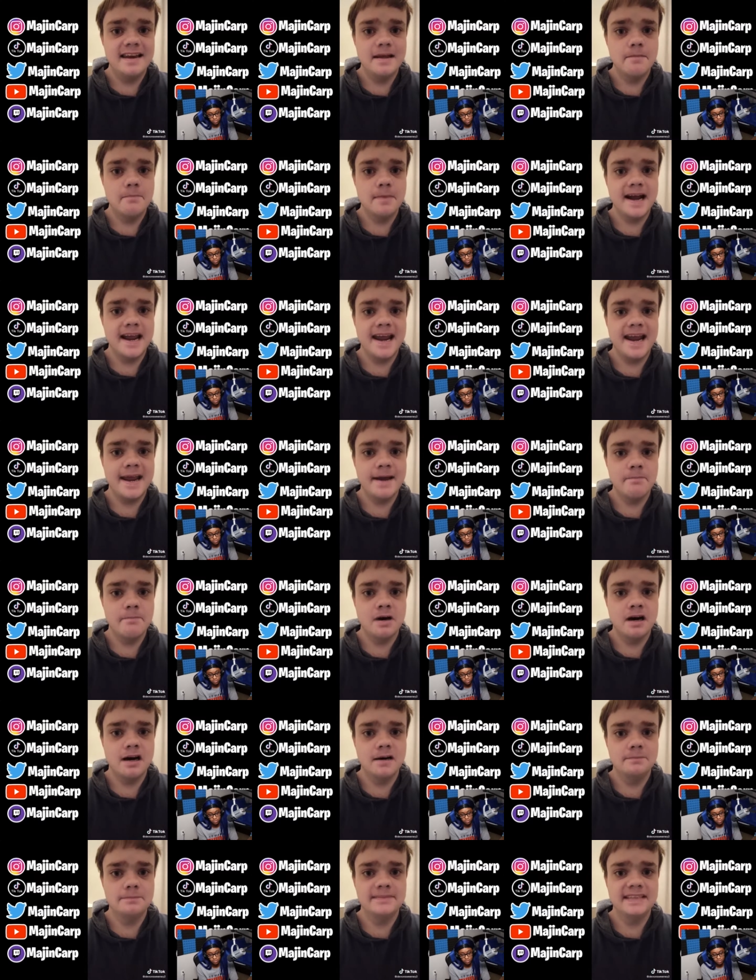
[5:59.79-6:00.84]
and then my
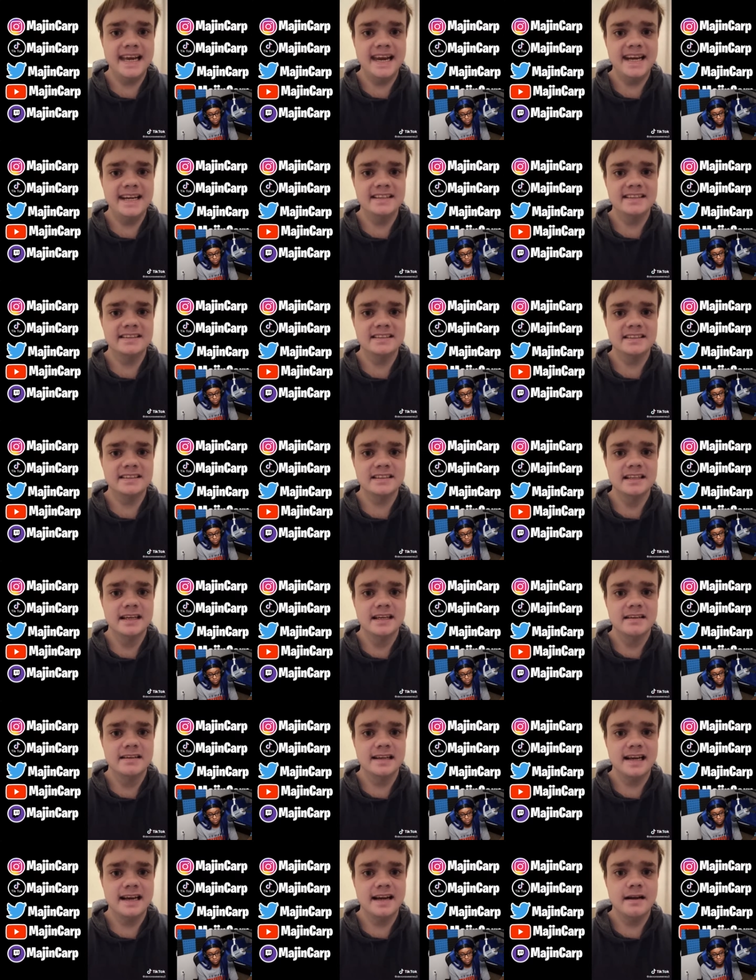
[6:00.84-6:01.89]
hip hop
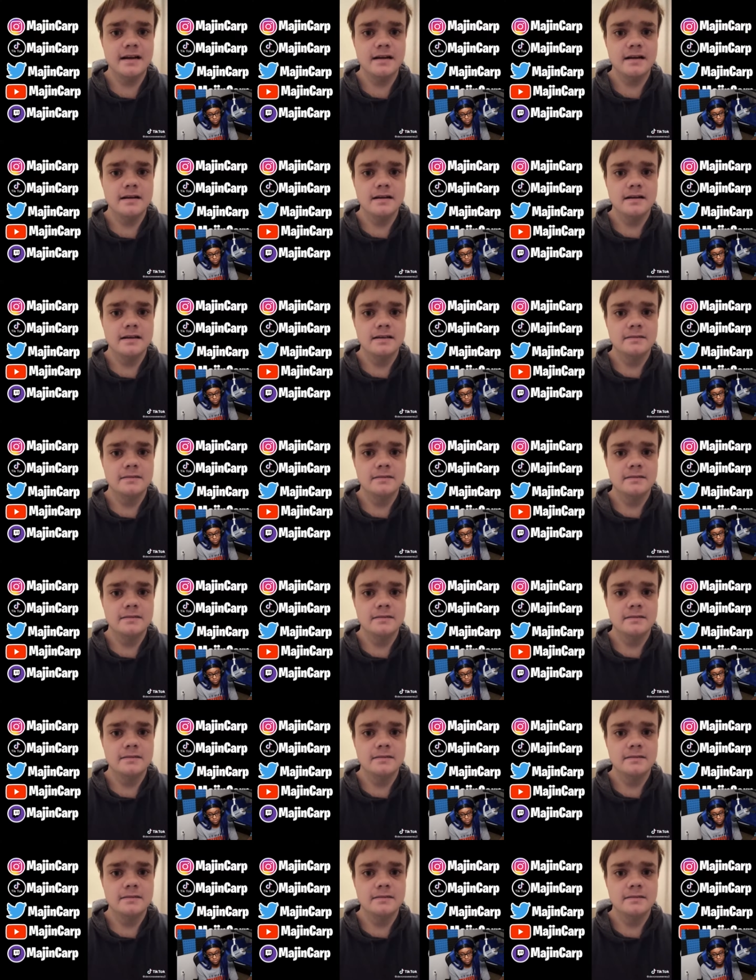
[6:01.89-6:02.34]
dance like